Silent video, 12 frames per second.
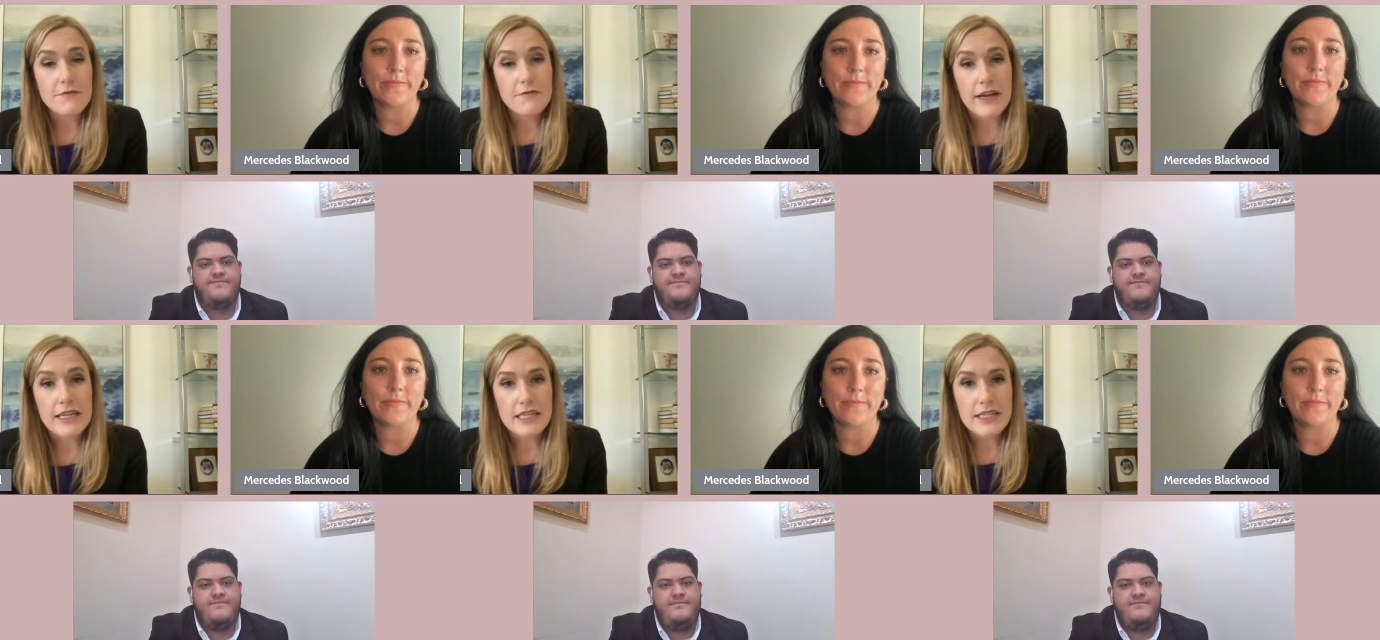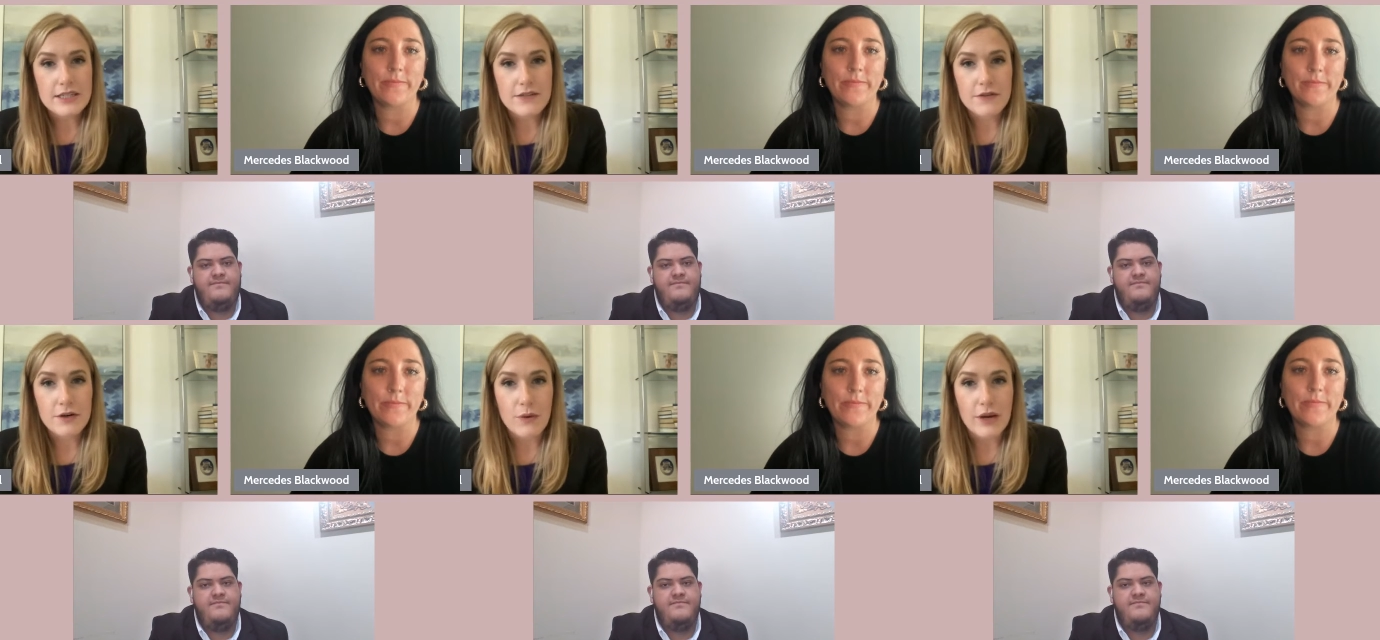Speaker 1: and finding
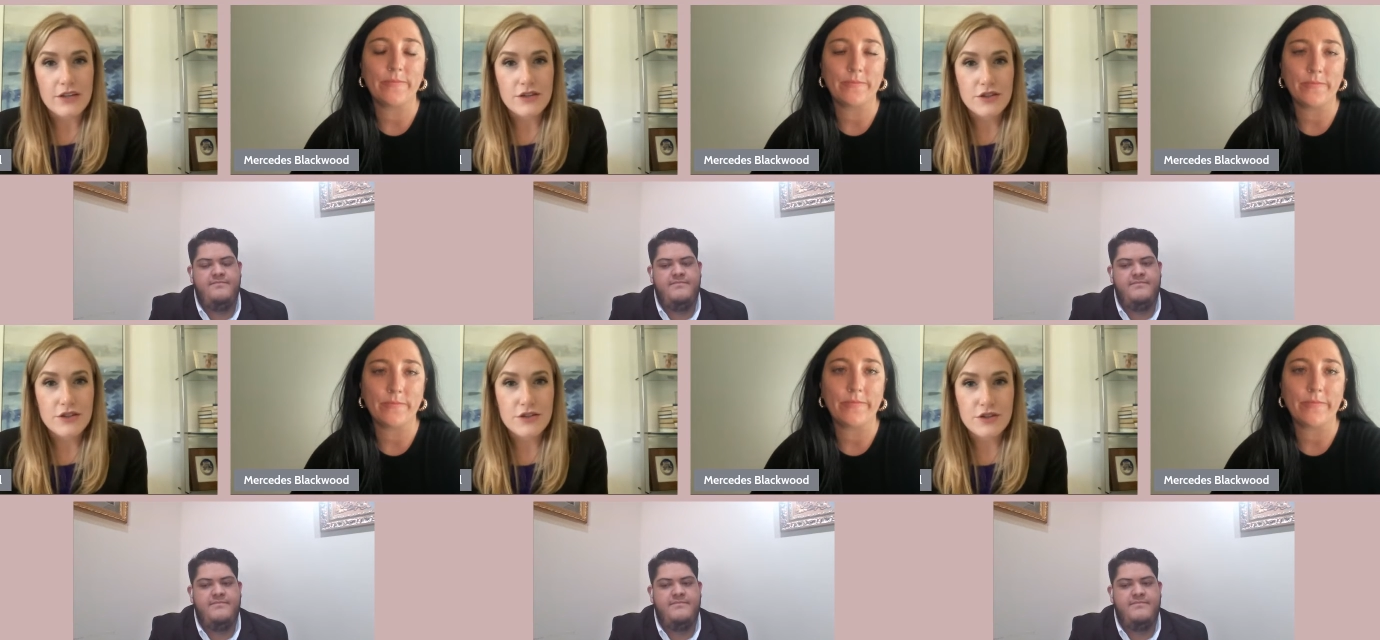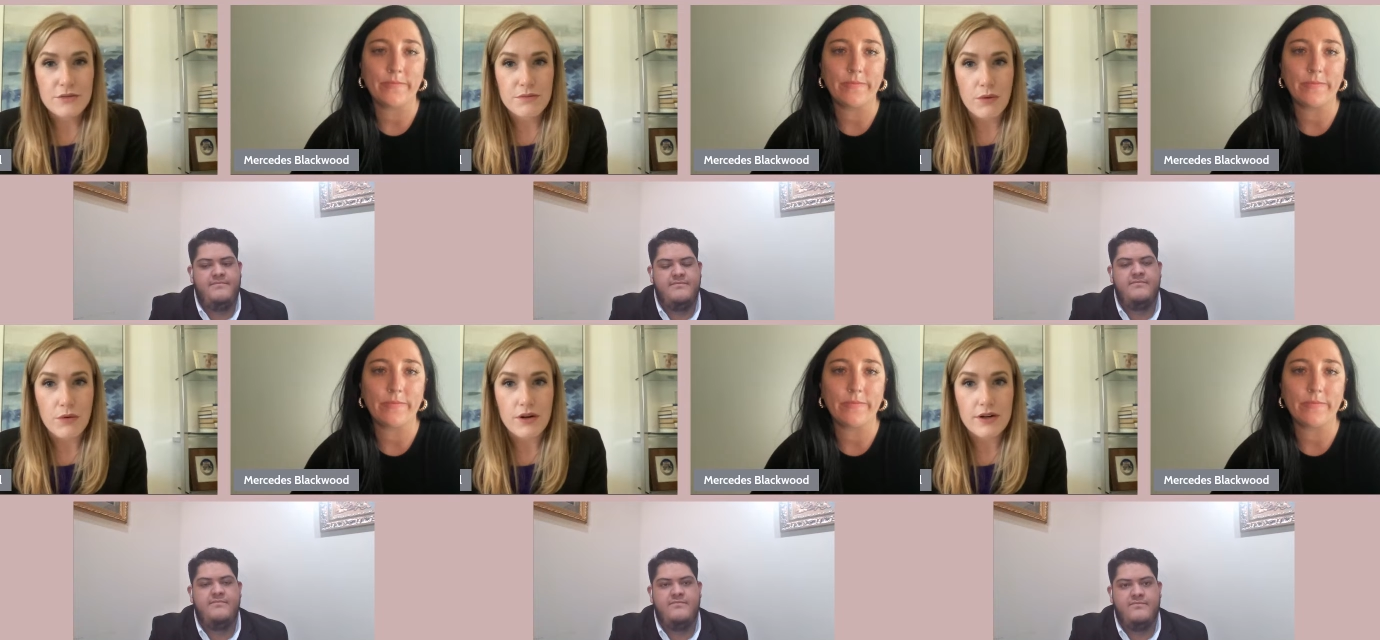different ways to
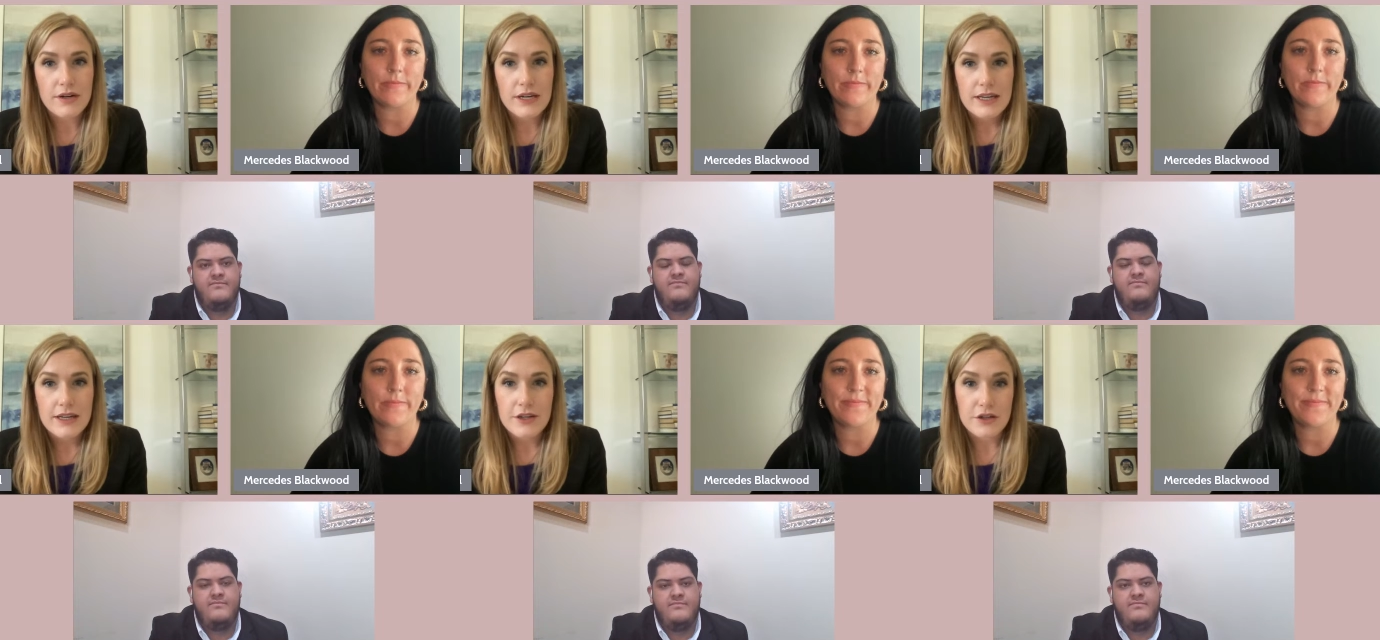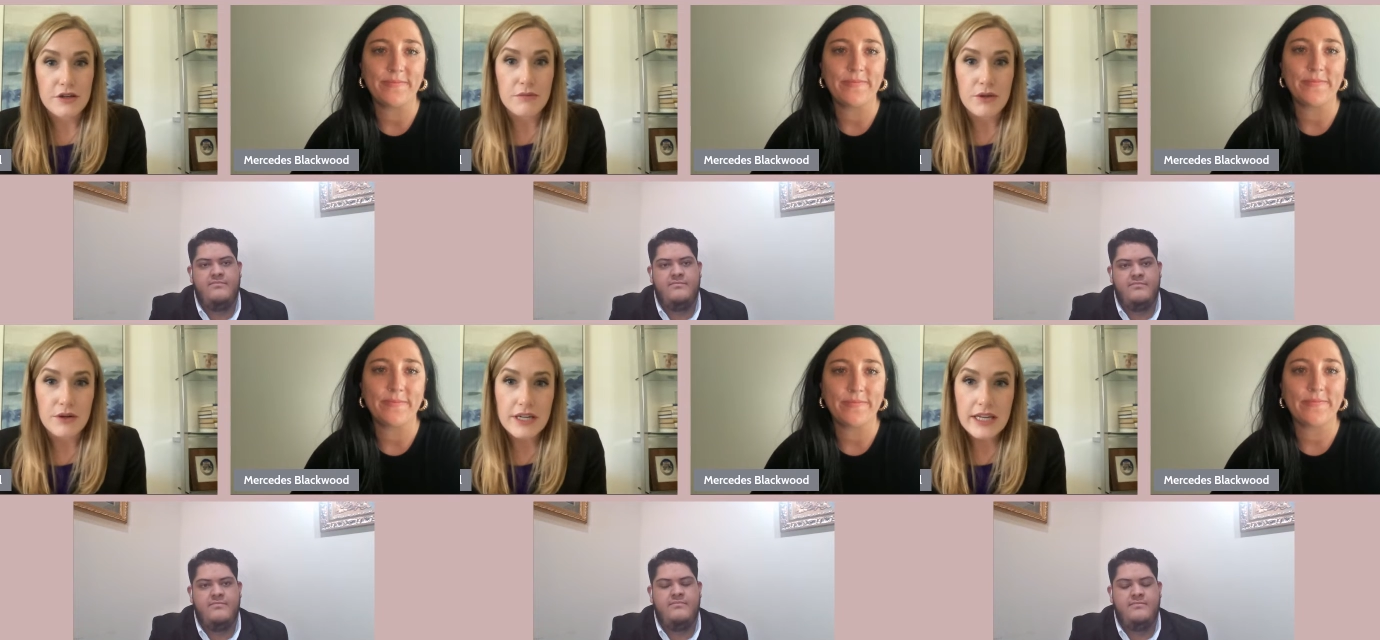support your
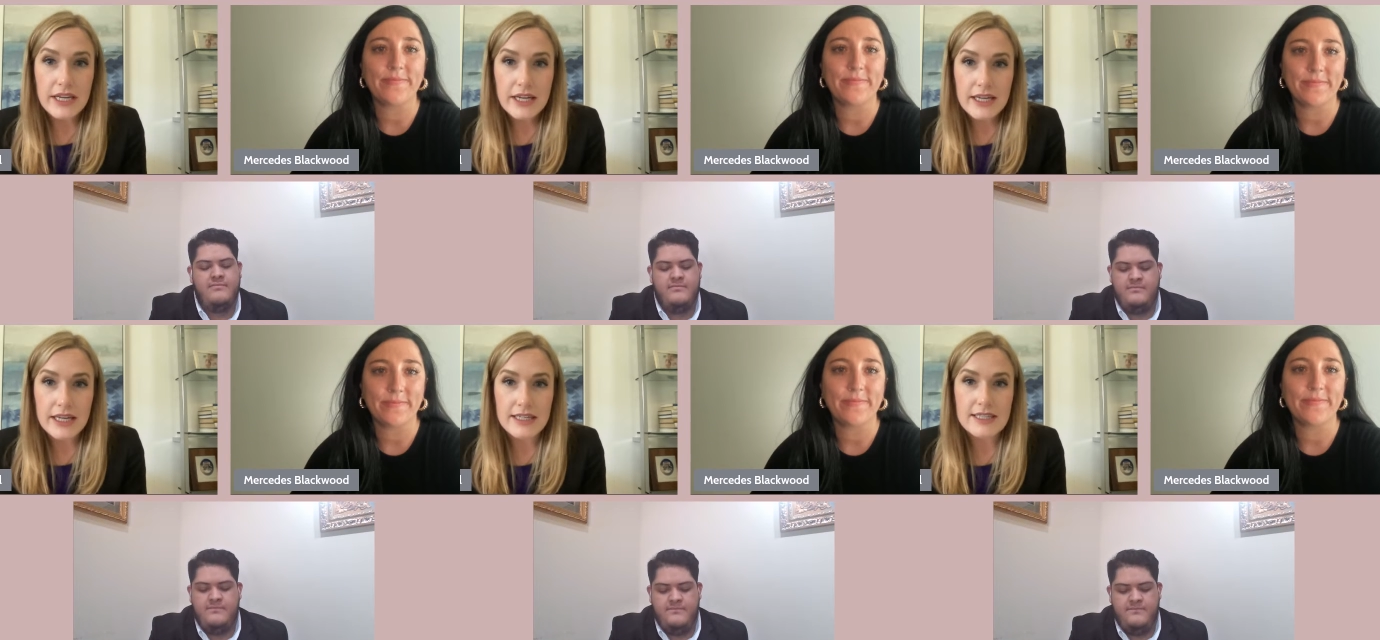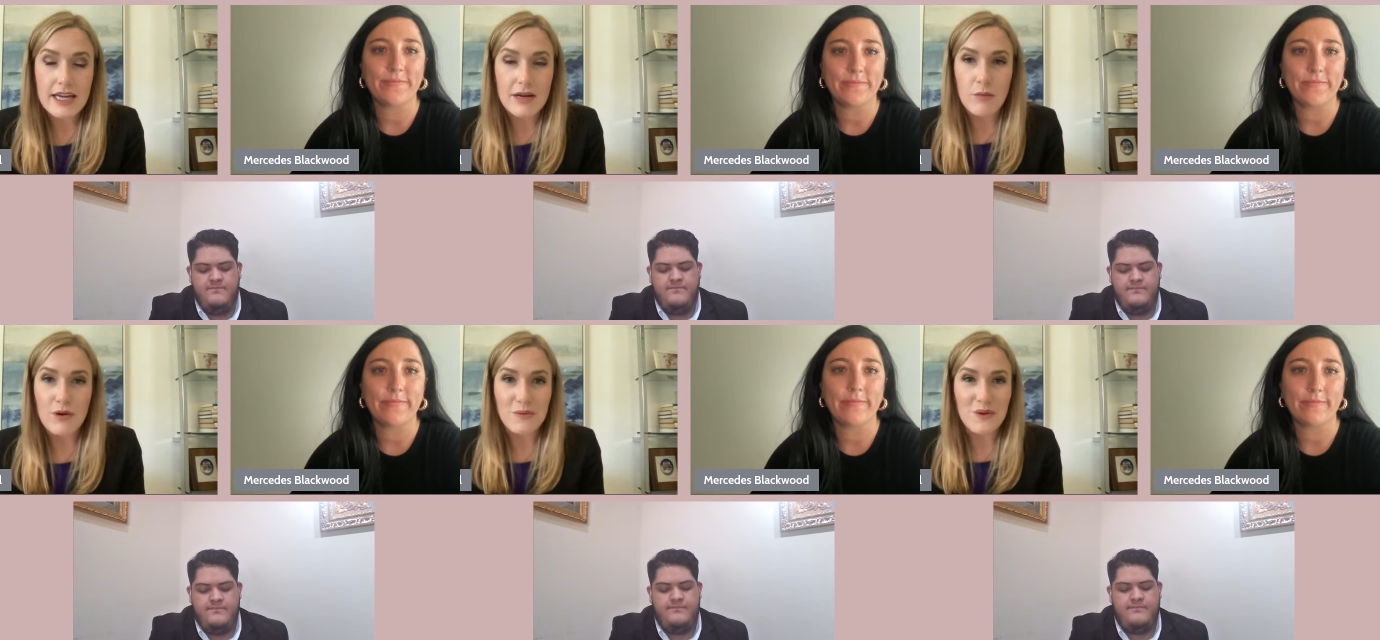community in a
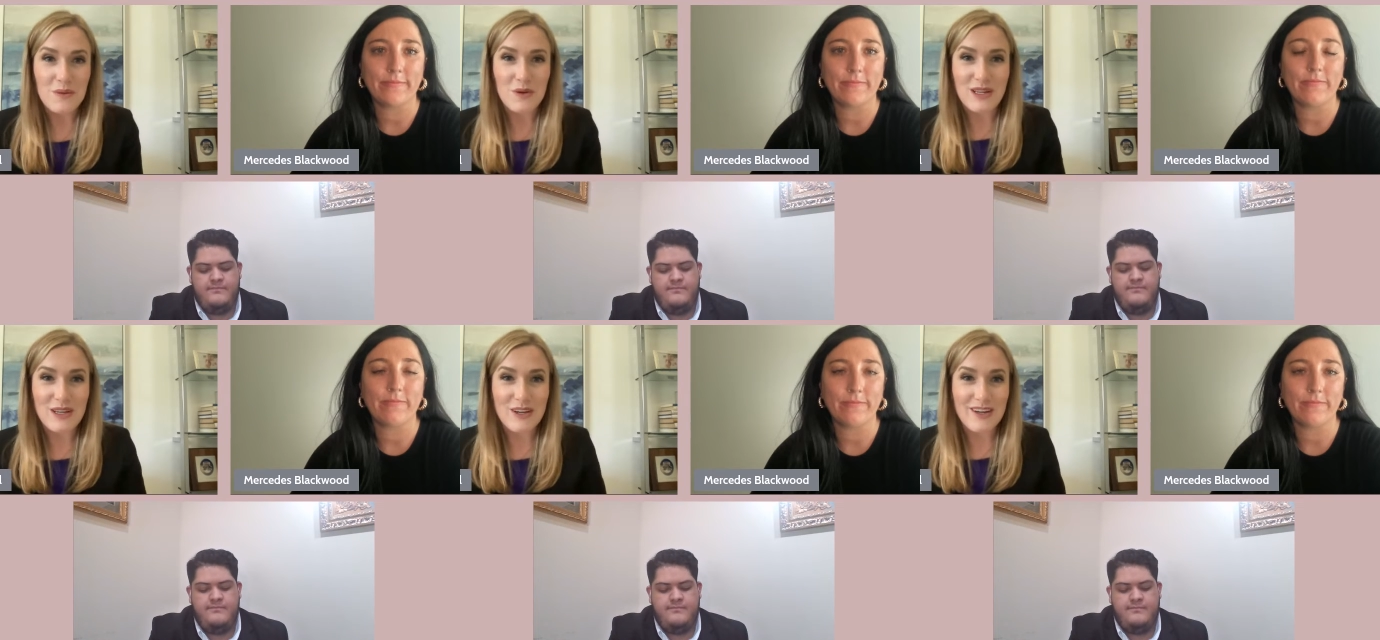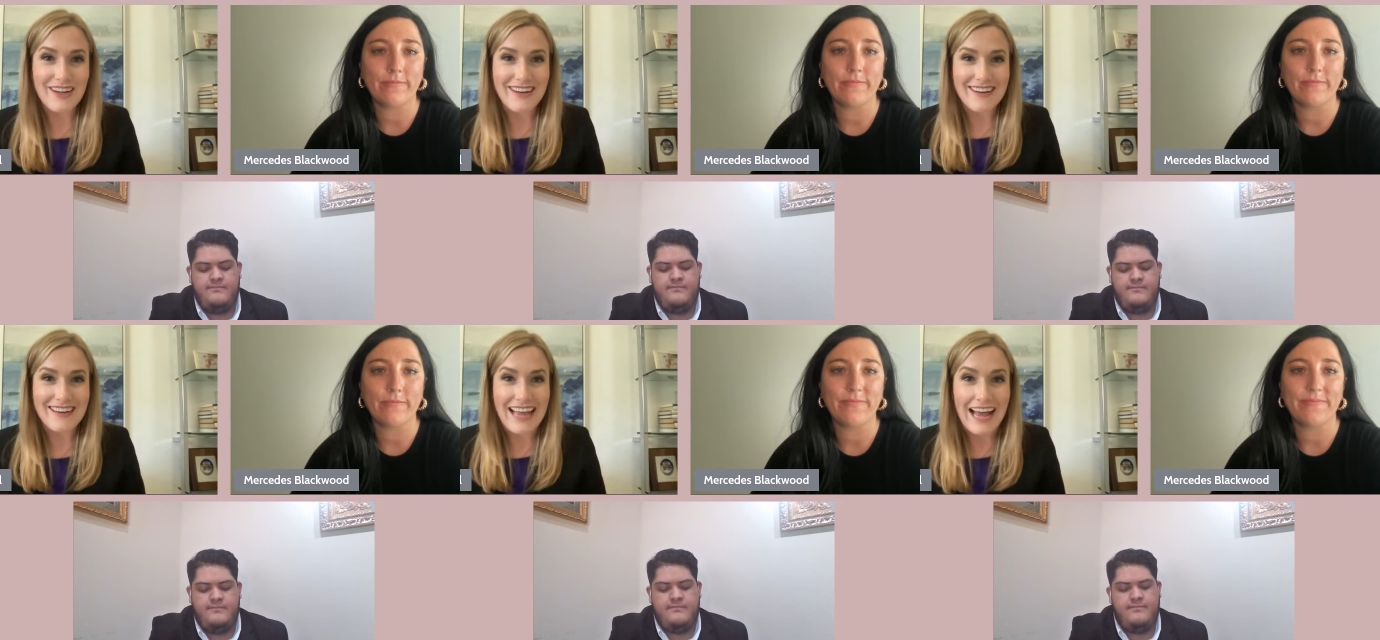time when we really
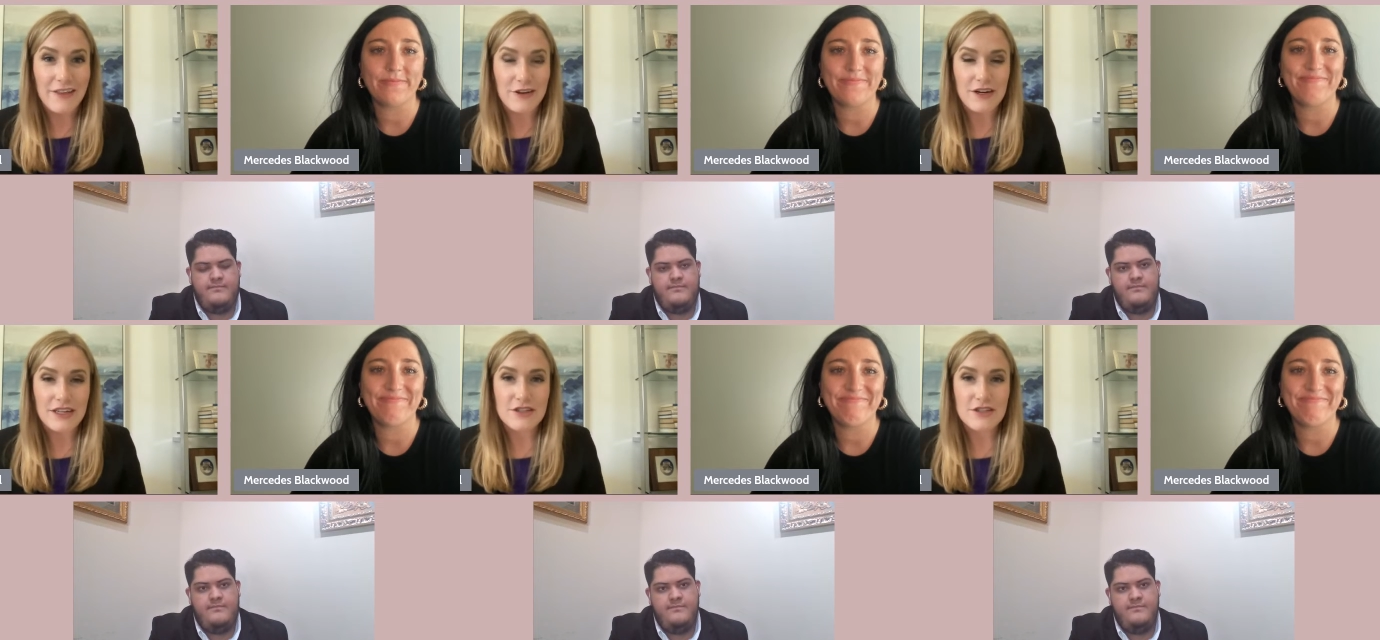couldn't gather.